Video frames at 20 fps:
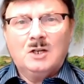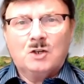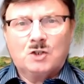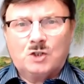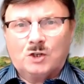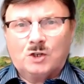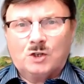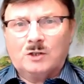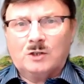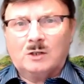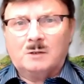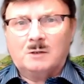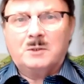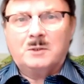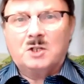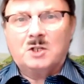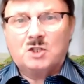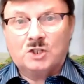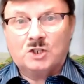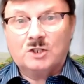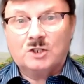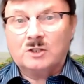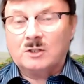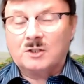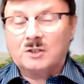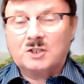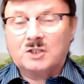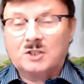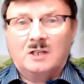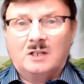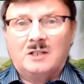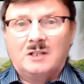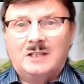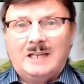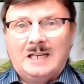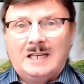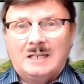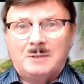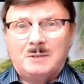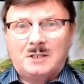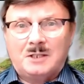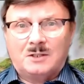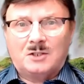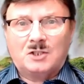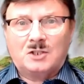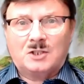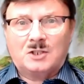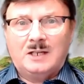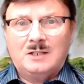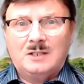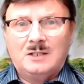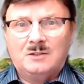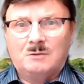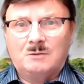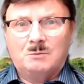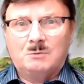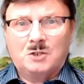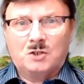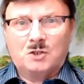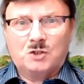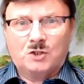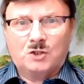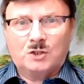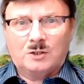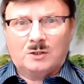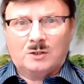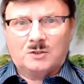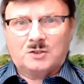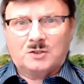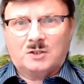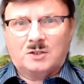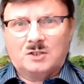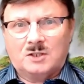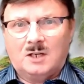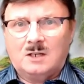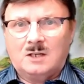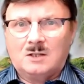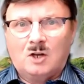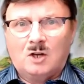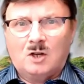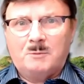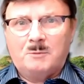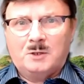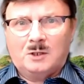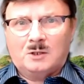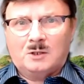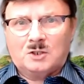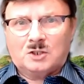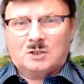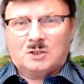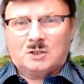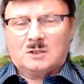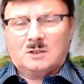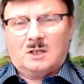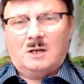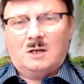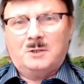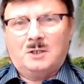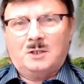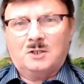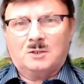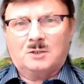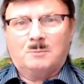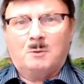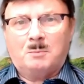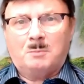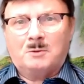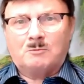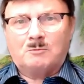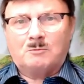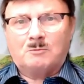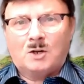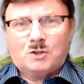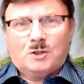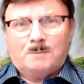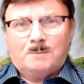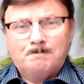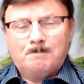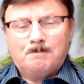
journalists are the enemy of the state, and it was a journalist that started communism up in Russia.